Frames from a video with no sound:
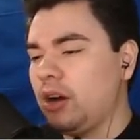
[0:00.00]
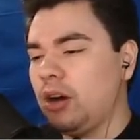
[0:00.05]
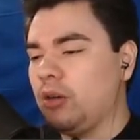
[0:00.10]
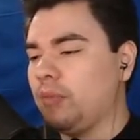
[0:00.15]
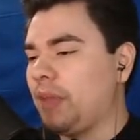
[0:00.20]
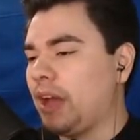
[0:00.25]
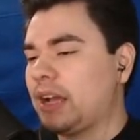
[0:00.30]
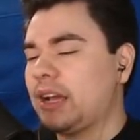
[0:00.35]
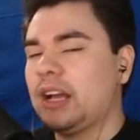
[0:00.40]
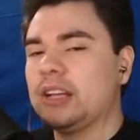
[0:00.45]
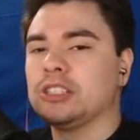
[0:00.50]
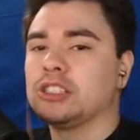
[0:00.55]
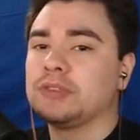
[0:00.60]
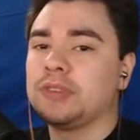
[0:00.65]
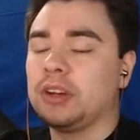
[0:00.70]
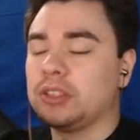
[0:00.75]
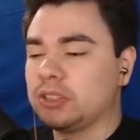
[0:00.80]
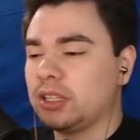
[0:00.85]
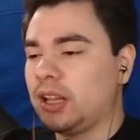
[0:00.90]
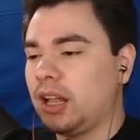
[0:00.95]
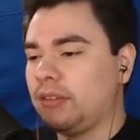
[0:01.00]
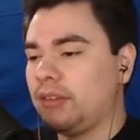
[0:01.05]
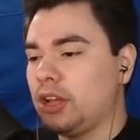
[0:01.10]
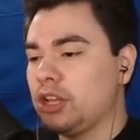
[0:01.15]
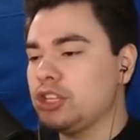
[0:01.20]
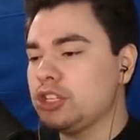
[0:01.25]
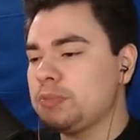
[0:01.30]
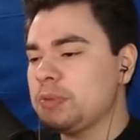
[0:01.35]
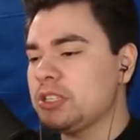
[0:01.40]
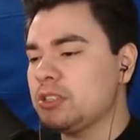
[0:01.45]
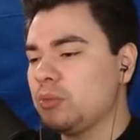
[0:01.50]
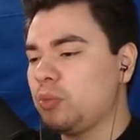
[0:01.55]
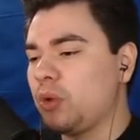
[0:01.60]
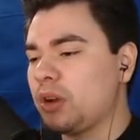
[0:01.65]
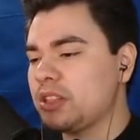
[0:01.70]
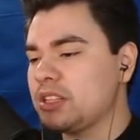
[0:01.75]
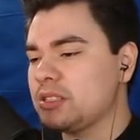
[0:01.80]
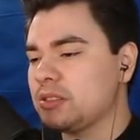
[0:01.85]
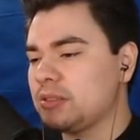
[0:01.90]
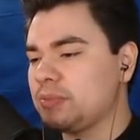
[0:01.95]
Oh, that guy just fell into lava. Just because of
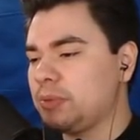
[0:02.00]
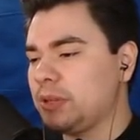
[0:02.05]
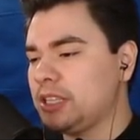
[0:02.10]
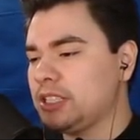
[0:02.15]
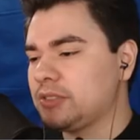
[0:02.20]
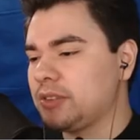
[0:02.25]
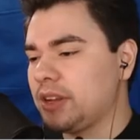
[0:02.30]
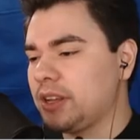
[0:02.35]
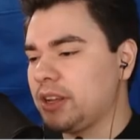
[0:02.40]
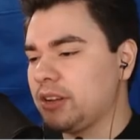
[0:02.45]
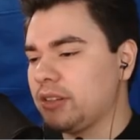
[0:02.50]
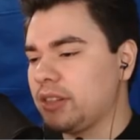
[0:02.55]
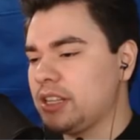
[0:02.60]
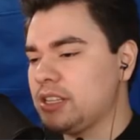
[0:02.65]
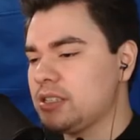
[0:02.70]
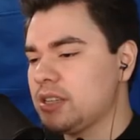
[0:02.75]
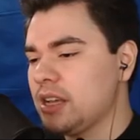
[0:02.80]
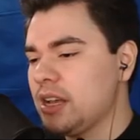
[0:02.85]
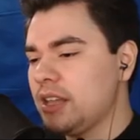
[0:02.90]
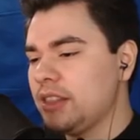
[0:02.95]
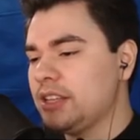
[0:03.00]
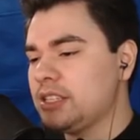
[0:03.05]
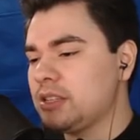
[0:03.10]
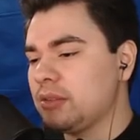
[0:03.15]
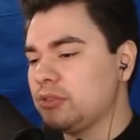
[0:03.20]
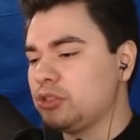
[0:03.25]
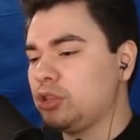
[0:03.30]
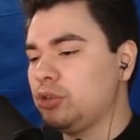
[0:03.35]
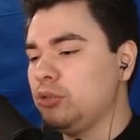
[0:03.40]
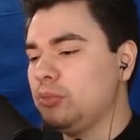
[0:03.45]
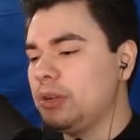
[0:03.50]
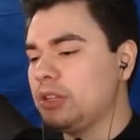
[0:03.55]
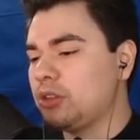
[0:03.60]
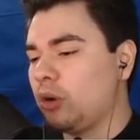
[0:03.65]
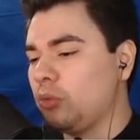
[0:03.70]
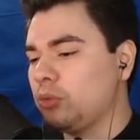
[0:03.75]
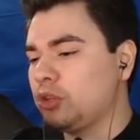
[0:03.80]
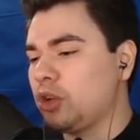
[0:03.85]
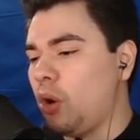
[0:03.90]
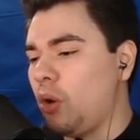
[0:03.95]
one of this place right here. This tomb,
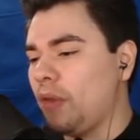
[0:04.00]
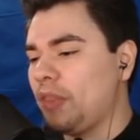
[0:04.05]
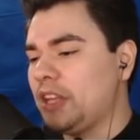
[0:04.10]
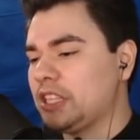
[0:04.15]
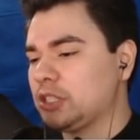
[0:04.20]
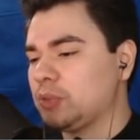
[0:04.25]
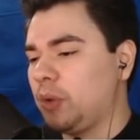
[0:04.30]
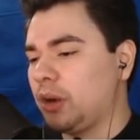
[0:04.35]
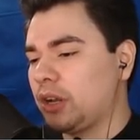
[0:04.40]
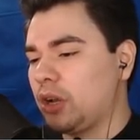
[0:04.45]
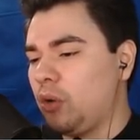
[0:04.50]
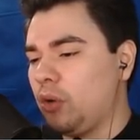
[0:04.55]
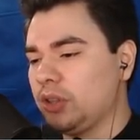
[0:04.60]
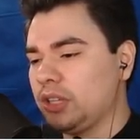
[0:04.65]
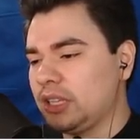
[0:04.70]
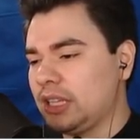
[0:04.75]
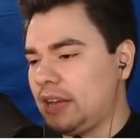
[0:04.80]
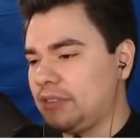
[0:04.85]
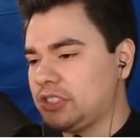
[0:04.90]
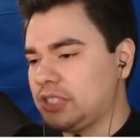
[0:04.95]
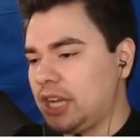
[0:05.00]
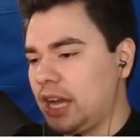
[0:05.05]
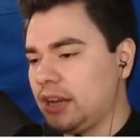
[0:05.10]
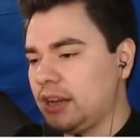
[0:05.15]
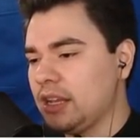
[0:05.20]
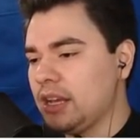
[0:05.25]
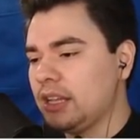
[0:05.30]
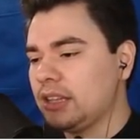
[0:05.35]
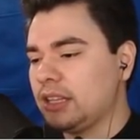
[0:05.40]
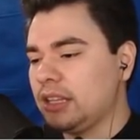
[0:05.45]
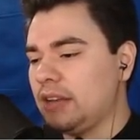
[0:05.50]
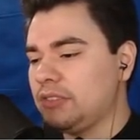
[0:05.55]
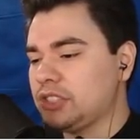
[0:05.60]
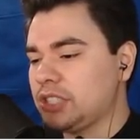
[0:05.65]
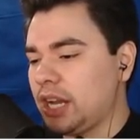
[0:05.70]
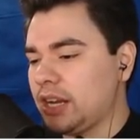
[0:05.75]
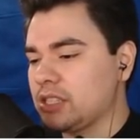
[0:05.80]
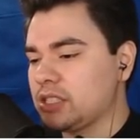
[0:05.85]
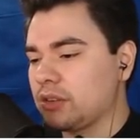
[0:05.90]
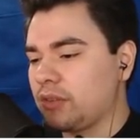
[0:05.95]
don't go on this one. Go on the left side. The left
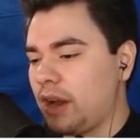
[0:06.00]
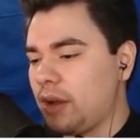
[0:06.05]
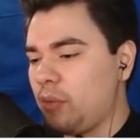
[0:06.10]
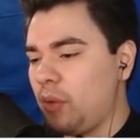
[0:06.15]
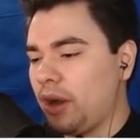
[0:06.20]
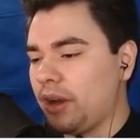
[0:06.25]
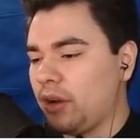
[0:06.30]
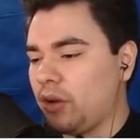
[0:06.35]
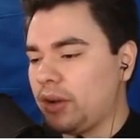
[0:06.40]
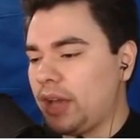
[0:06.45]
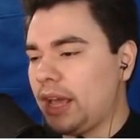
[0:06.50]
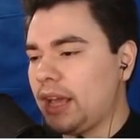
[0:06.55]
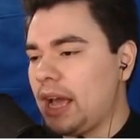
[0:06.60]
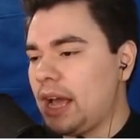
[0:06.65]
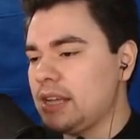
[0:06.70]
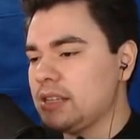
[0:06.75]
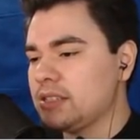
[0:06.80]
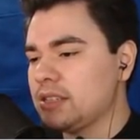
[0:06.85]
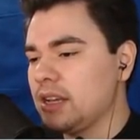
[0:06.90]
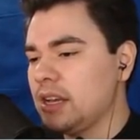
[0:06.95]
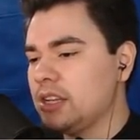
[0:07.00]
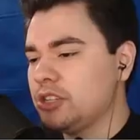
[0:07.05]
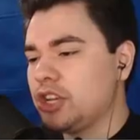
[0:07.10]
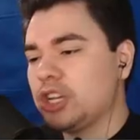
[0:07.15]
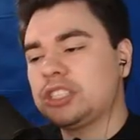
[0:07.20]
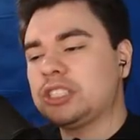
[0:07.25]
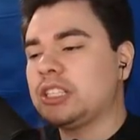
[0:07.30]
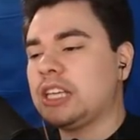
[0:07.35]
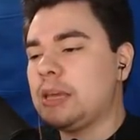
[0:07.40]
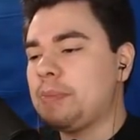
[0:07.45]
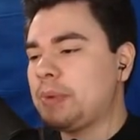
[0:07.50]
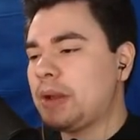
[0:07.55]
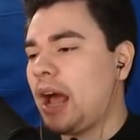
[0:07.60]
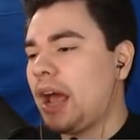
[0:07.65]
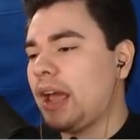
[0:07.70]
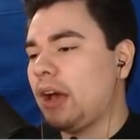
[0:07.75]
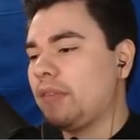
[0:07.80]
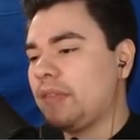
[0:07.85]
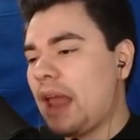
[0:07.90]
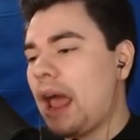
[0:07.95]
side is the right one. Okay, guys? Just to keep an
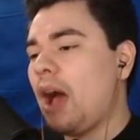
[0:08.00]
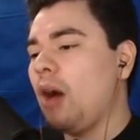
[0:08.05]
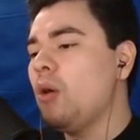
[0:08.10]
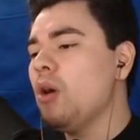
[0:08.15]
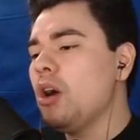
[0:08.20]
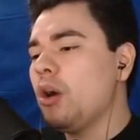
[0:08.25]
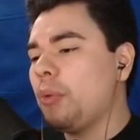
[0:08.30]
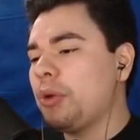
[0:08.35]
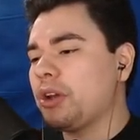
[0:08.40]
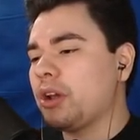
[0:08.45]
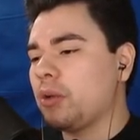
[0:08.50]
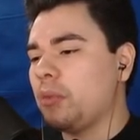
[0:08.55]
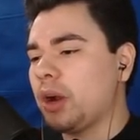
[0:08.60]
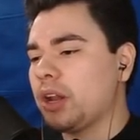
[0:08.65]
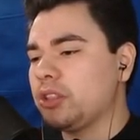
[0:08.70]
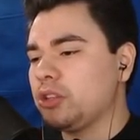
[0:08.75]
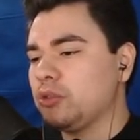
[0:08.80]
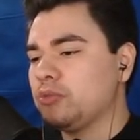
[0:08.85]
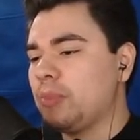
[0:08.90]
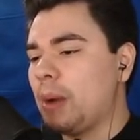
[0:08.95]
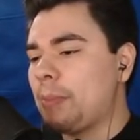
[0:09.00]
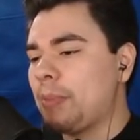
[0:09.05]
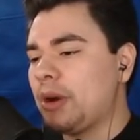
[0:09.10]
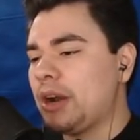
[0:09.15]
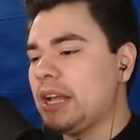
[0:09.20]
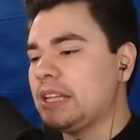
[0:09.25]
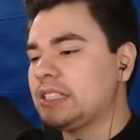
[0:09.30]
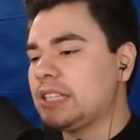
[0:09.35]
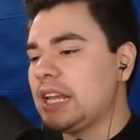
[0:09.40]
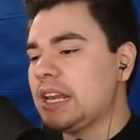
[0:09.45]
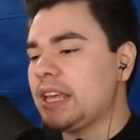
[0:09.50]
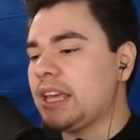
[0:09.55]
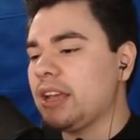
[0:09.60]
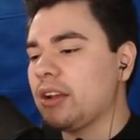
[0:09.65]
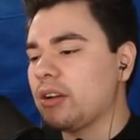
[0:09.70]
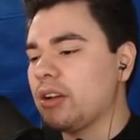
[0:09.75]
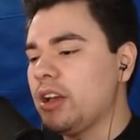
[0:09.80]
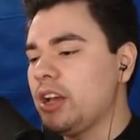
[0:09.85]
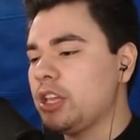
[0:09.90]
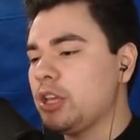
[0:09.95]
eye out. Now, what you're going to want to do, remember, it's in
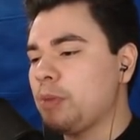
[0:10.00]
here.